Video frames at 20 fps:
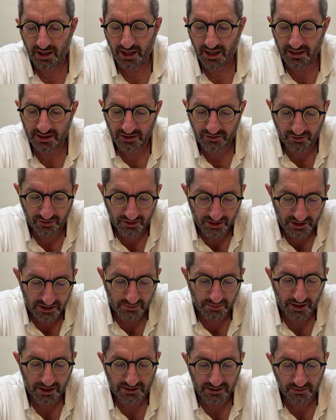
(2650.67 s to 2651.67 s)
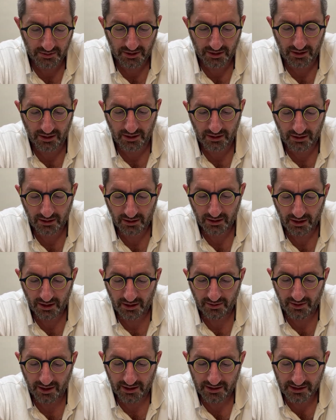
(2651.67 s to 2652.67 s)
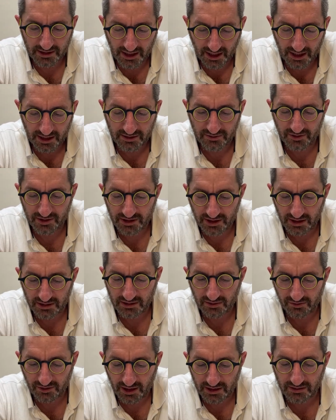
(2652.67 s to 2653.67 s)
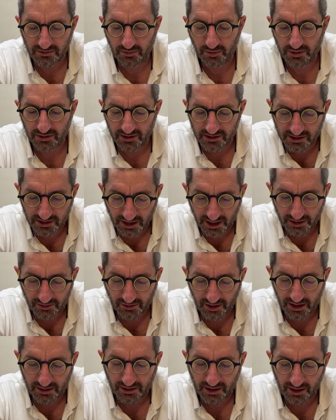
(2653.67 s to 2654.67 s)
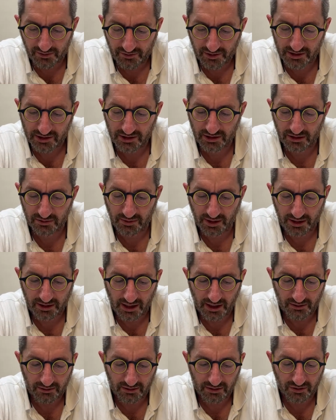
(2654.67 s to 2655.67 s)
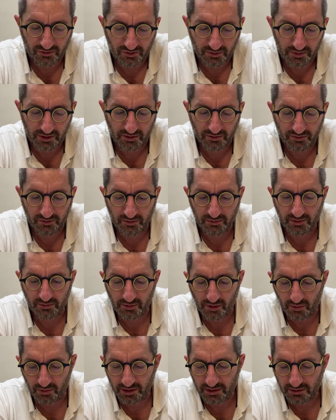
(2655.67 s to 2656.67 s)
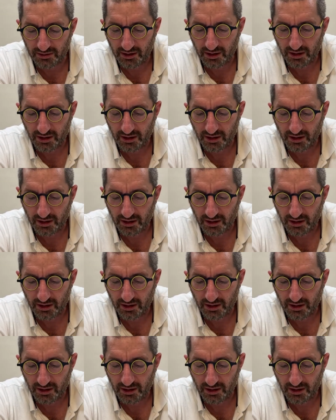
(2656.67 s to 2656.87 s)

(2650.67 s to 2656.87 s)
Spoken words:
it's for this possibility that it says, with a slight wrath I have concealed my countenance from you from a moment.